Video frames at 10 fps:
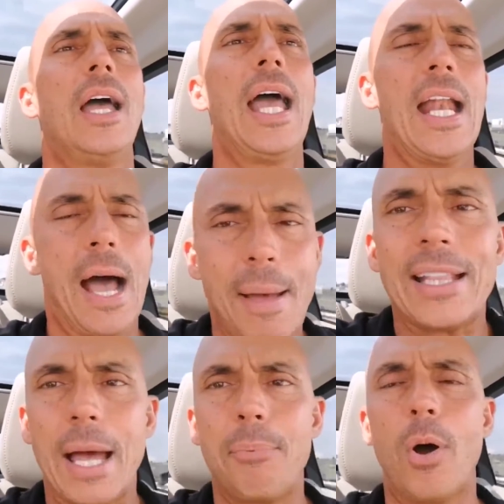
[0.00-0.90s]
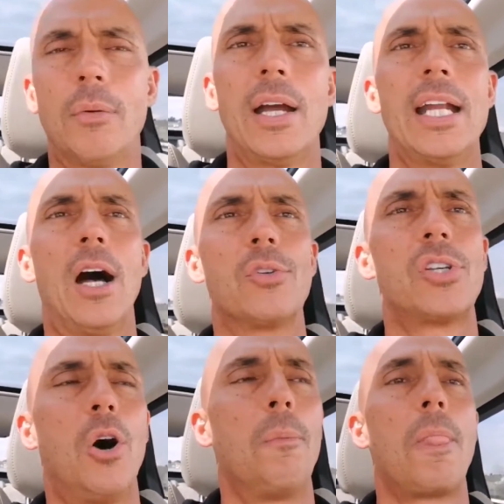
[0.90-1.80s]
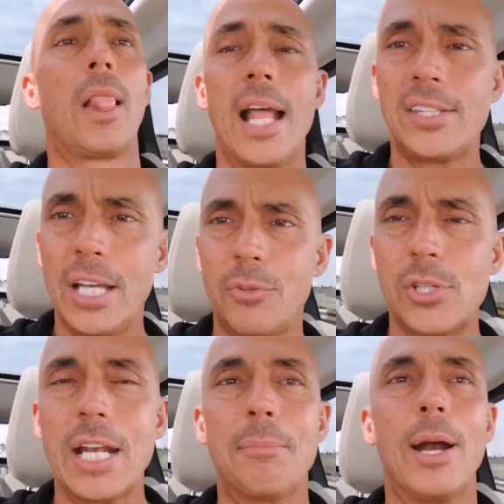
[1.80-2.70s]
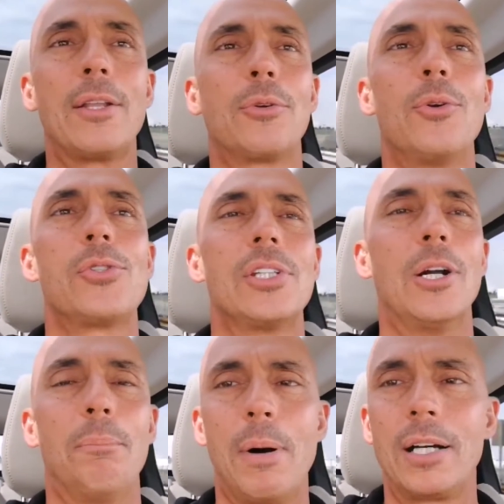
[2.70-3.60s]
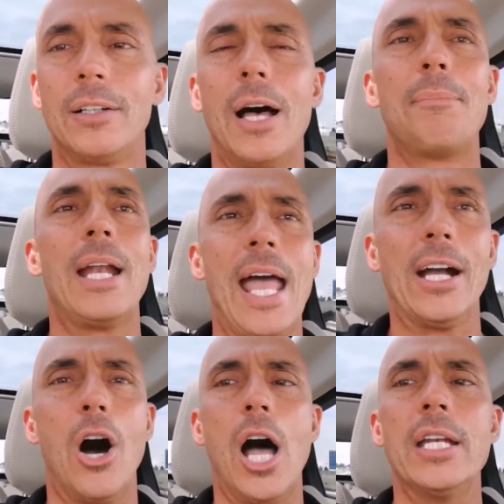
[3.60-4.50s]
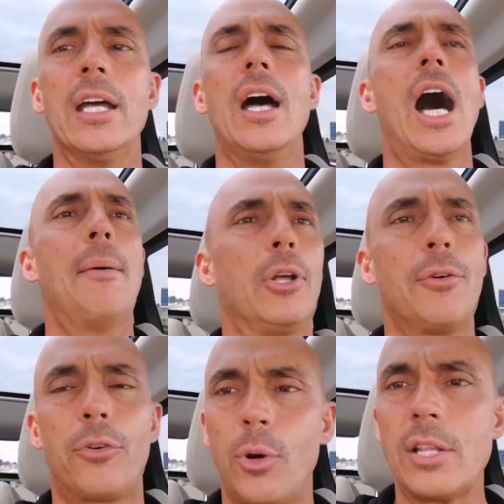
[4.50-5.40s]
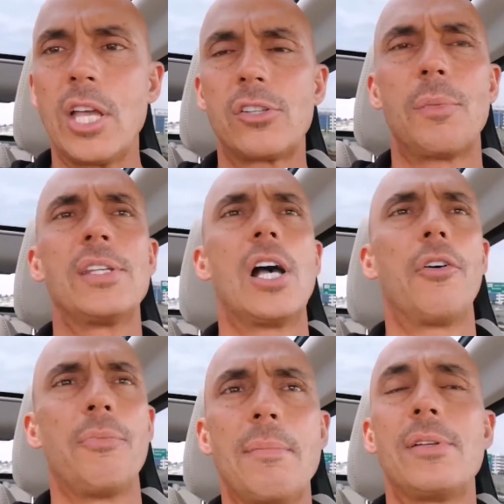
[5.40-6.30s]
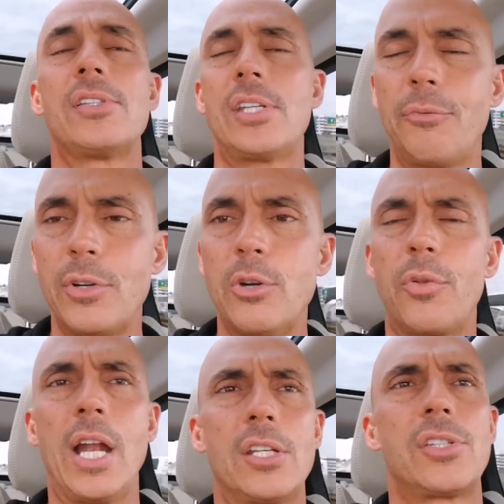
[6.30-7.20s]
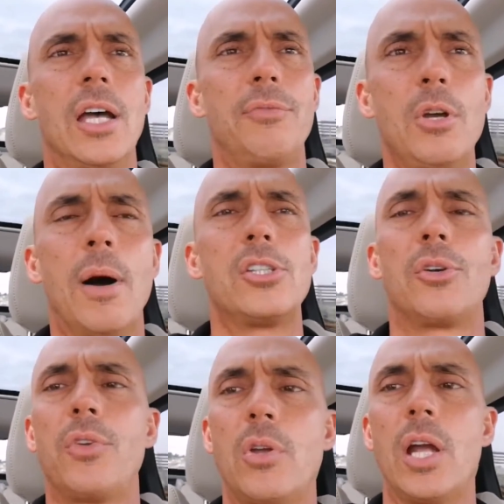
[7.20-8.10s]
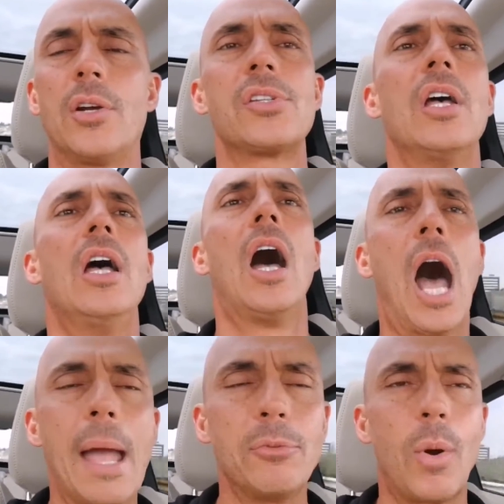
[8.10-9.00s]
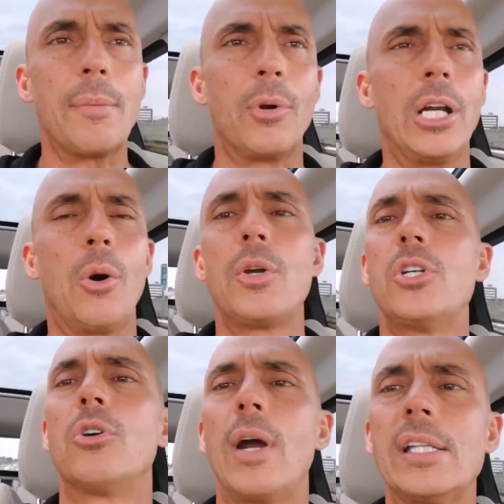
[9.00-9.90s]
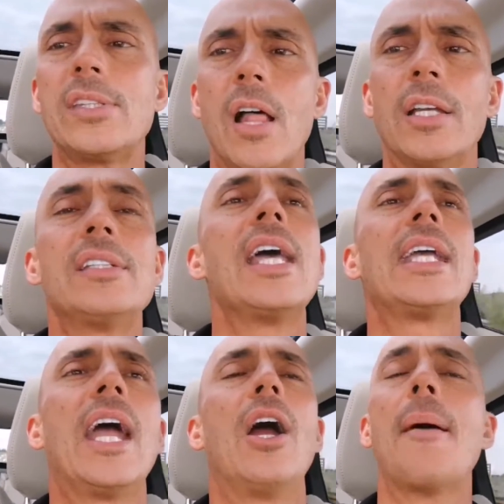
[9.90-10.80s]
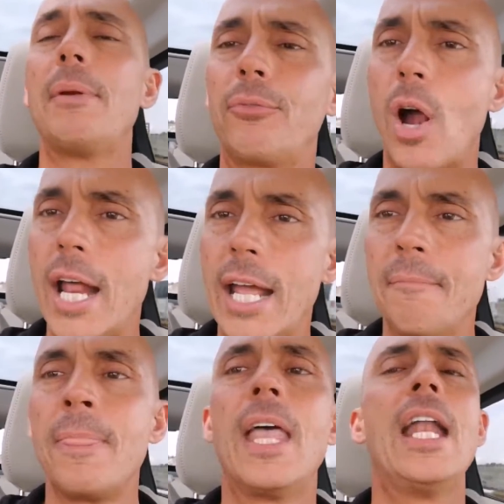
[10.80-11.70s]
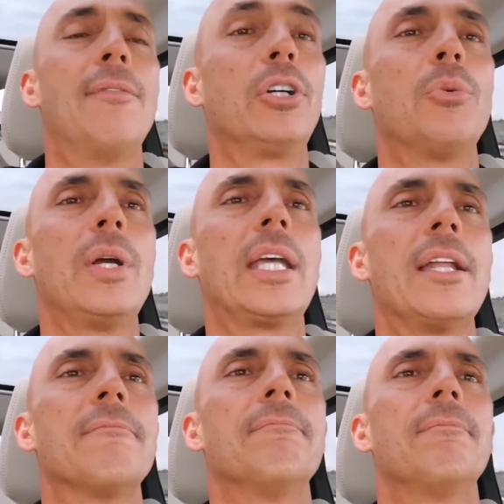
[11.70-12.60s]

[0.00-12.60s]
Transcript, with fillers: And I'm at that point right now. So let's see if there's any breakthroughs. You know, buckle up and hang on. I'm looking for great things for myself, my business, and for you for the next uh, few months or few years. I'm Duane Marino. Wish you great selling. Take care. Happy Friday and have a good weekend.